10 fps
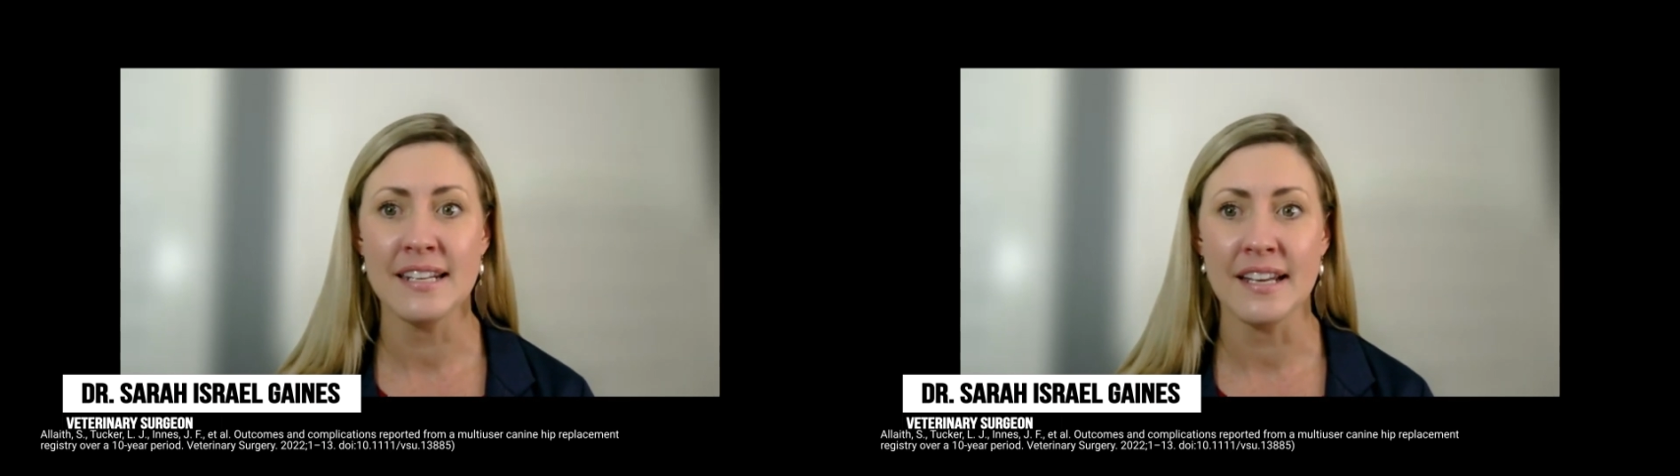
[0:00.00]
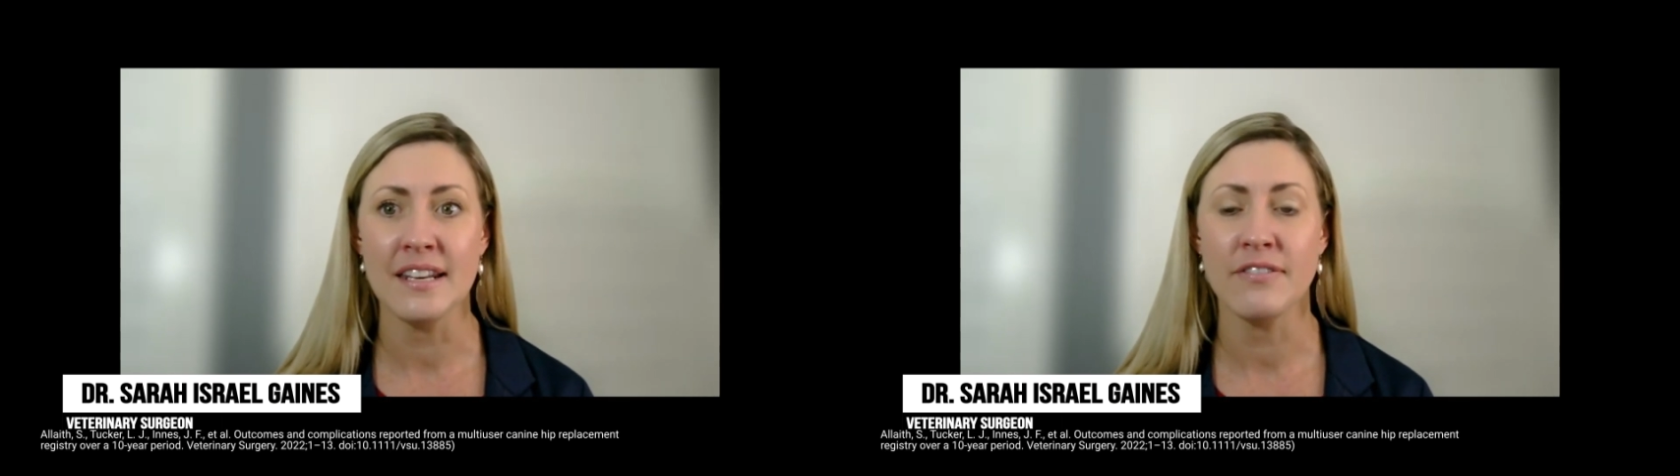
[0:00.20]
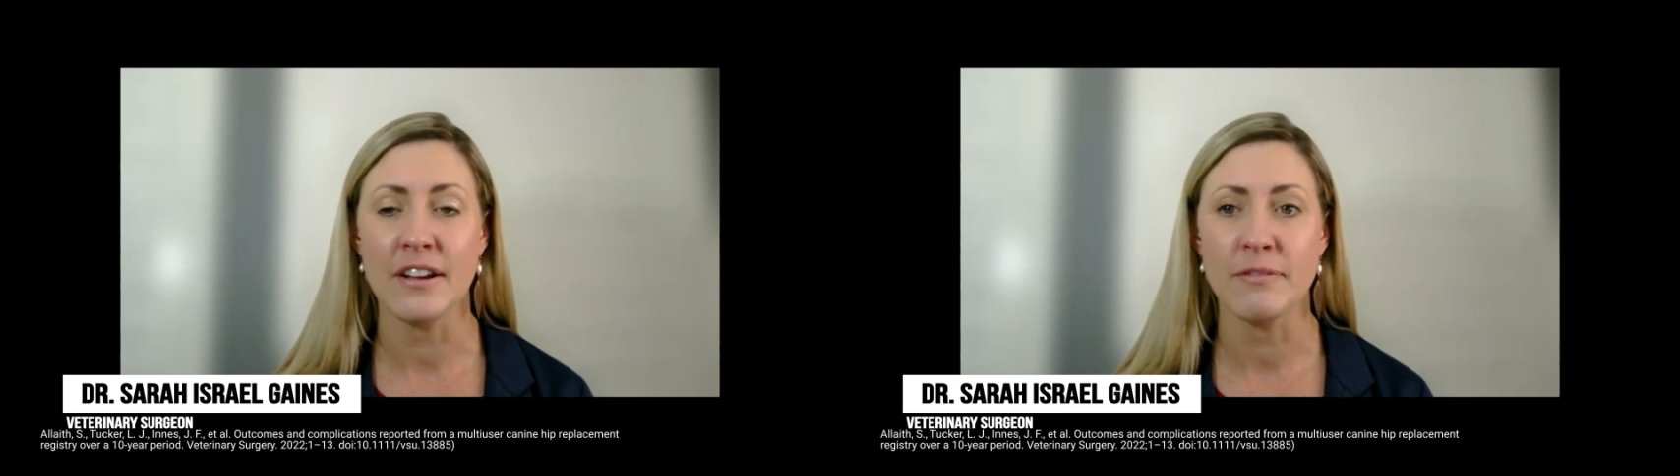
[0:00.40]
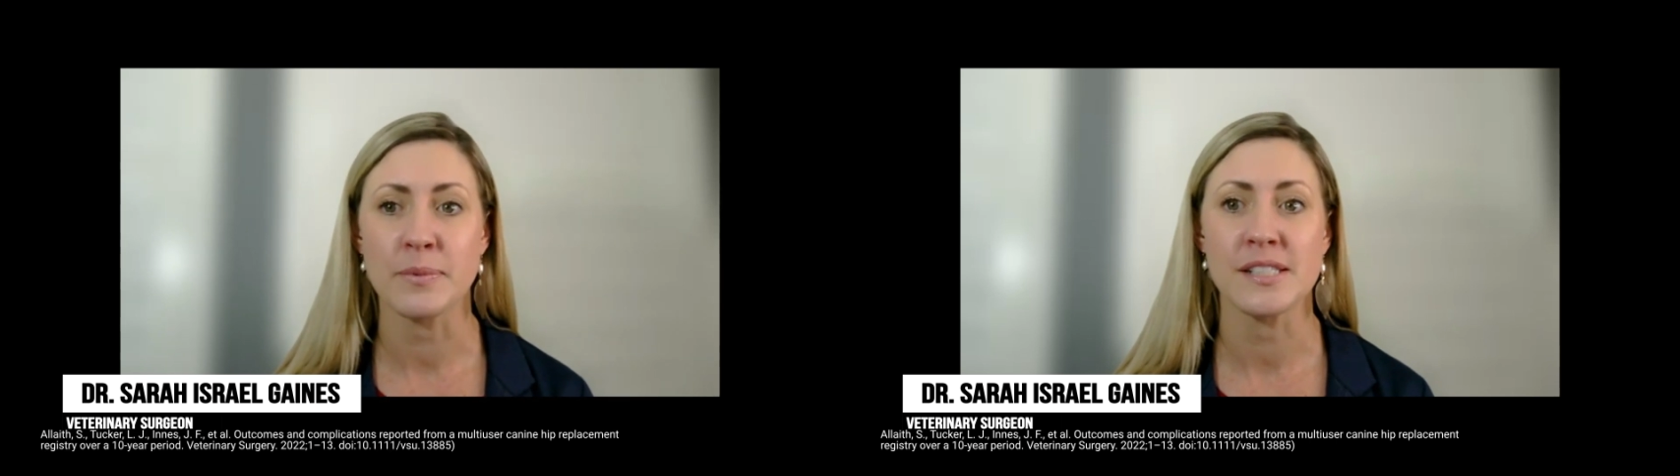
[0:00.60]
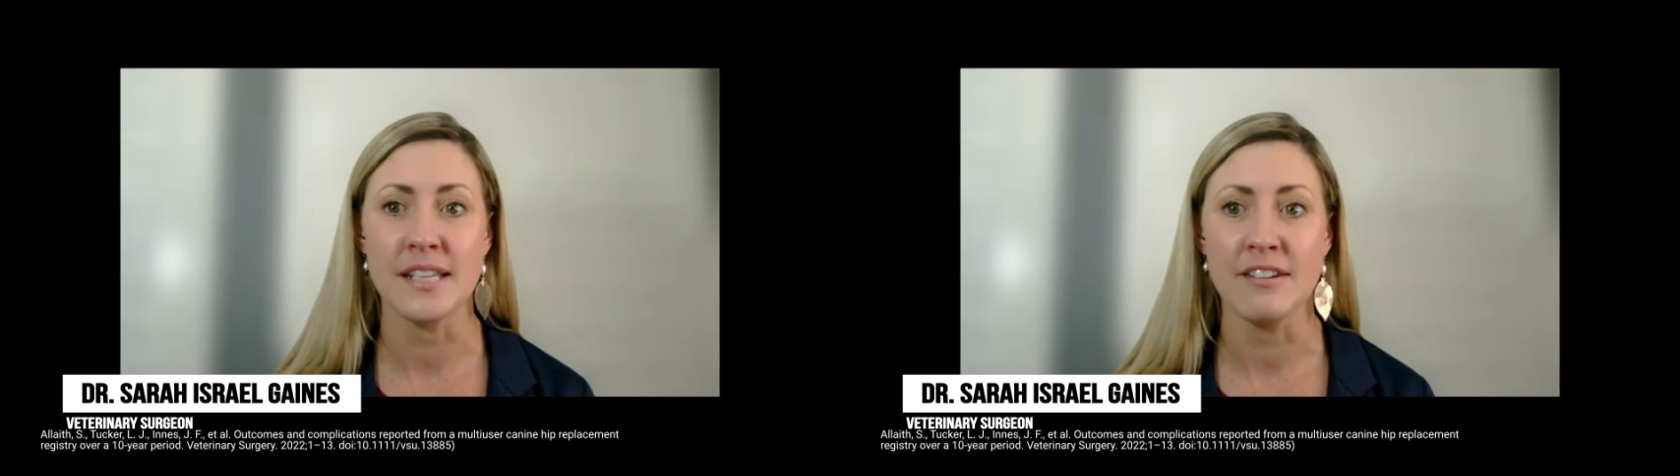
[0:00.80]

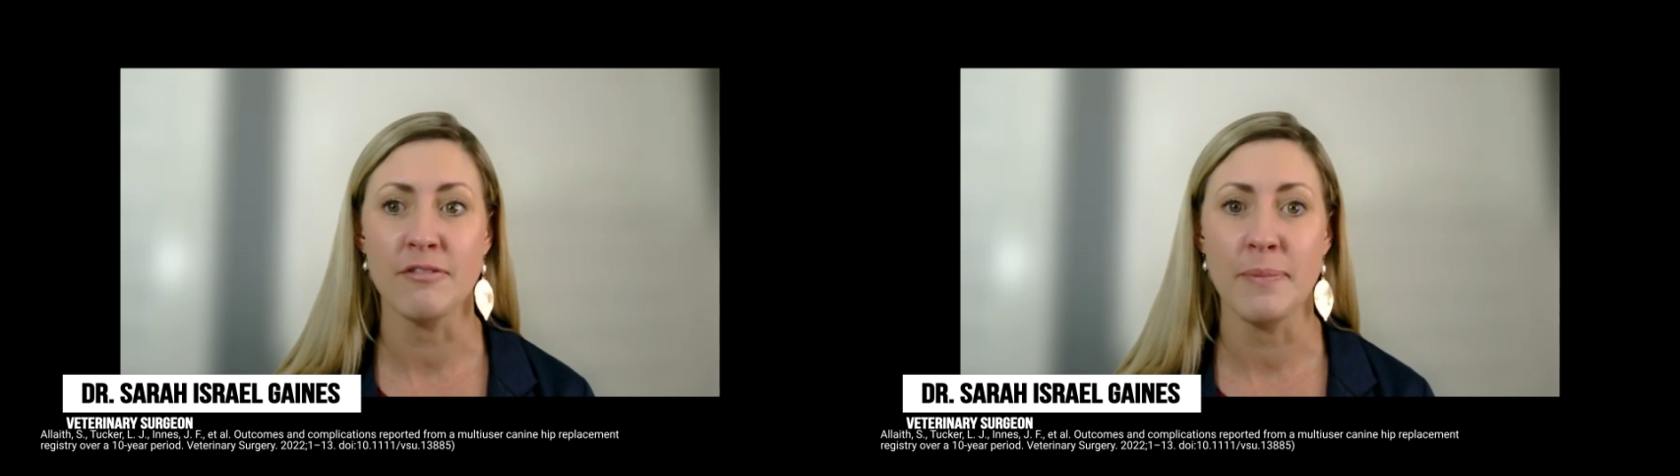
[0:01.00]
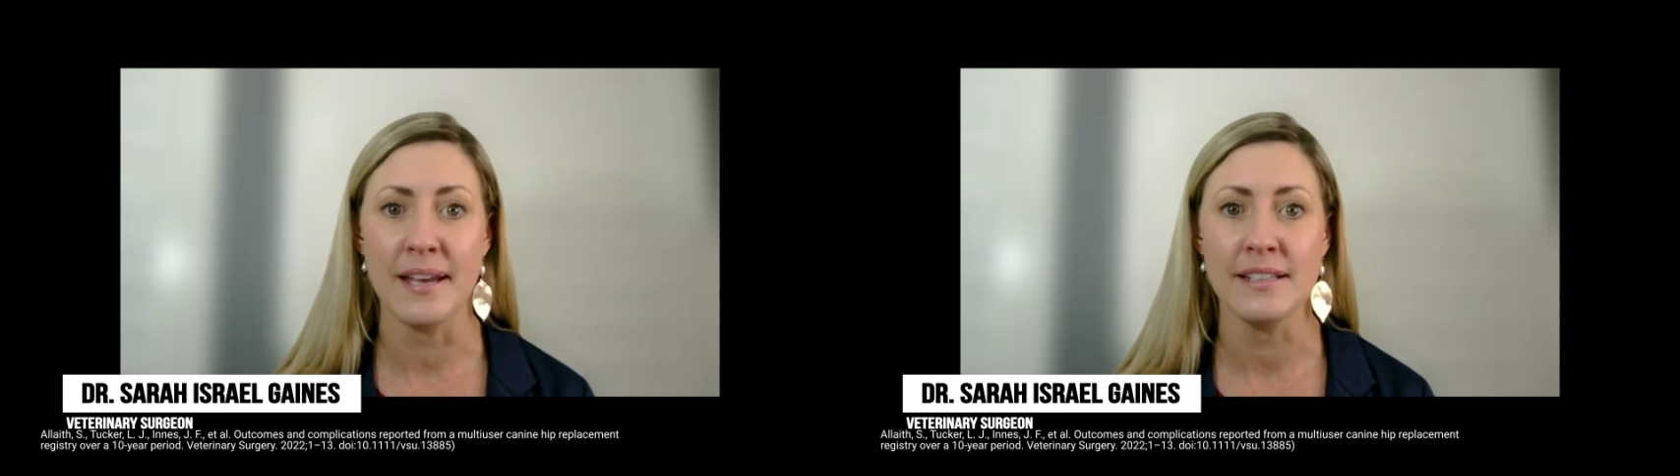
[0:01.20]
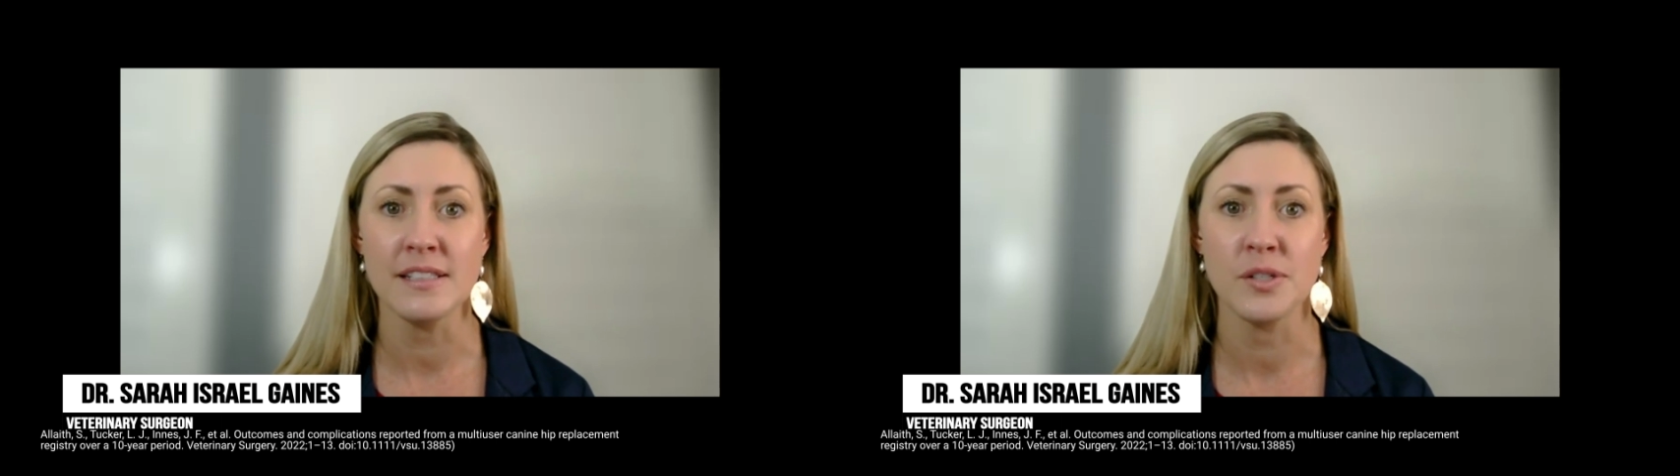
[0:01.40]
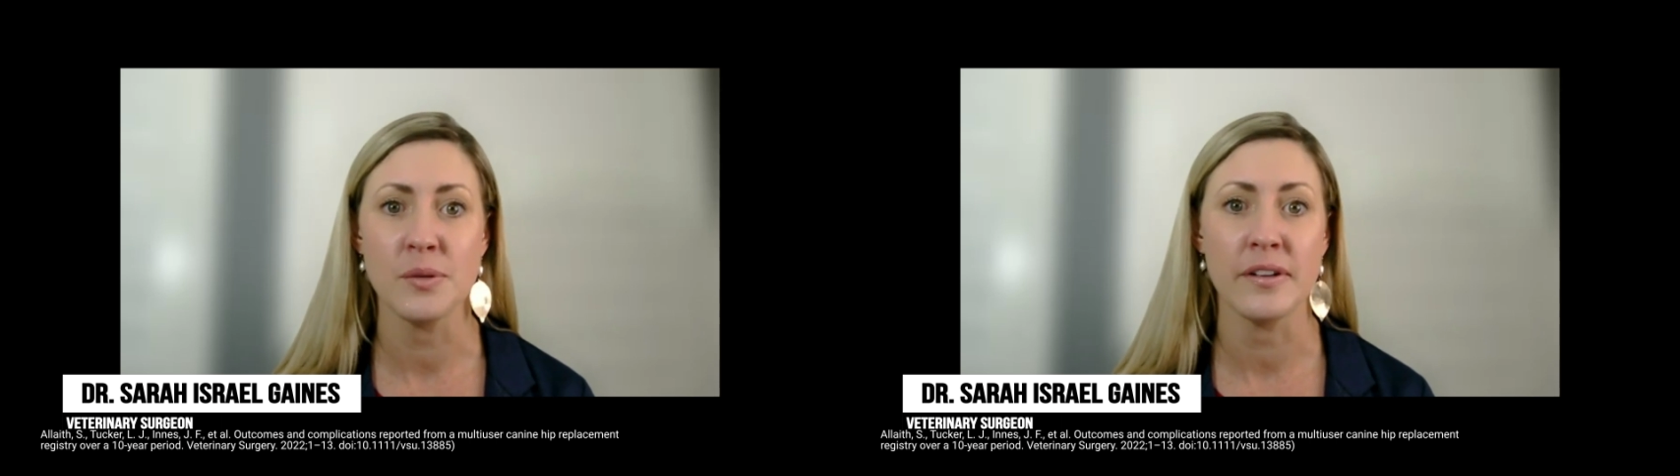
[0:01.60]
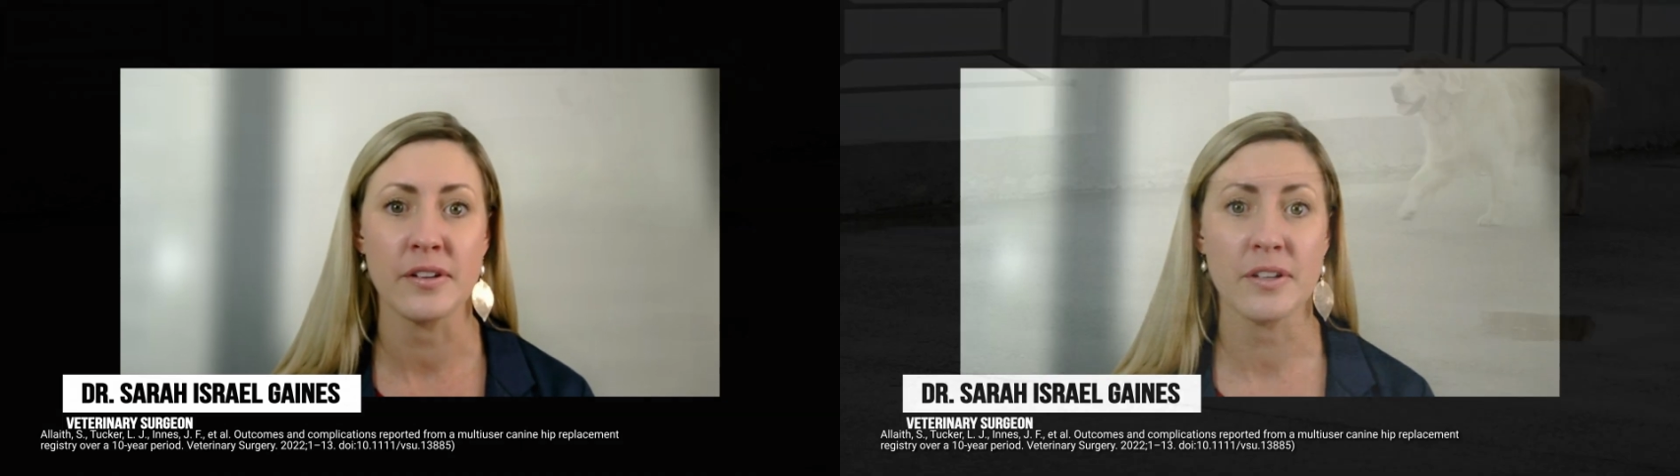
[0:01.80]
95% of pets
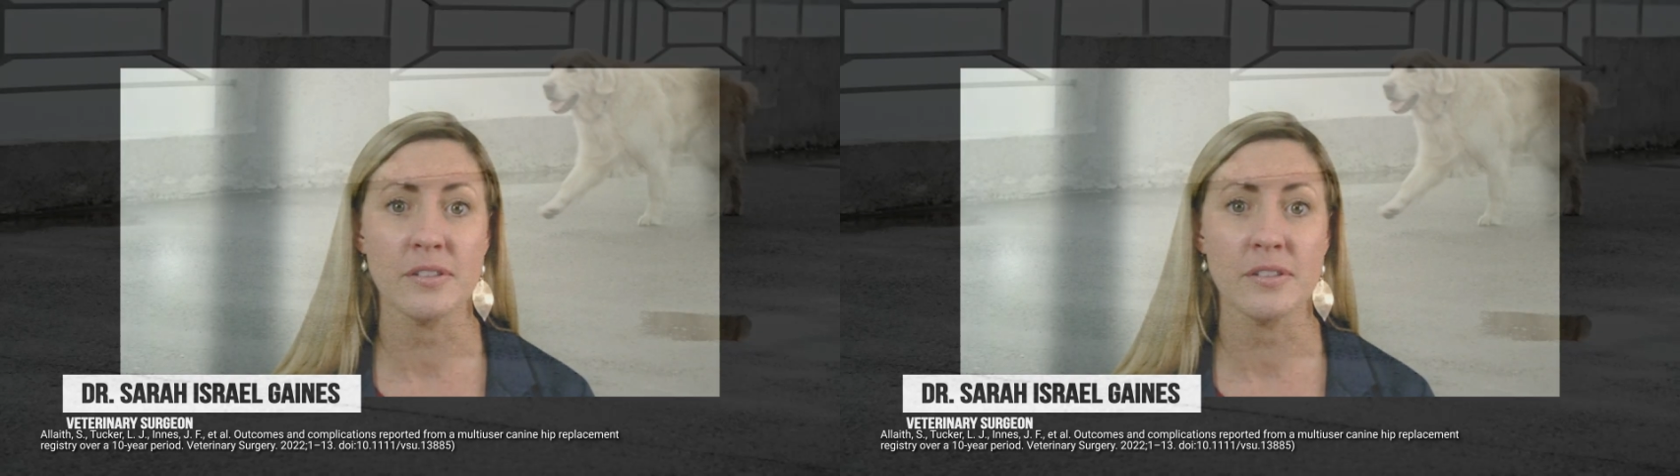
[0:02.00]
who undergo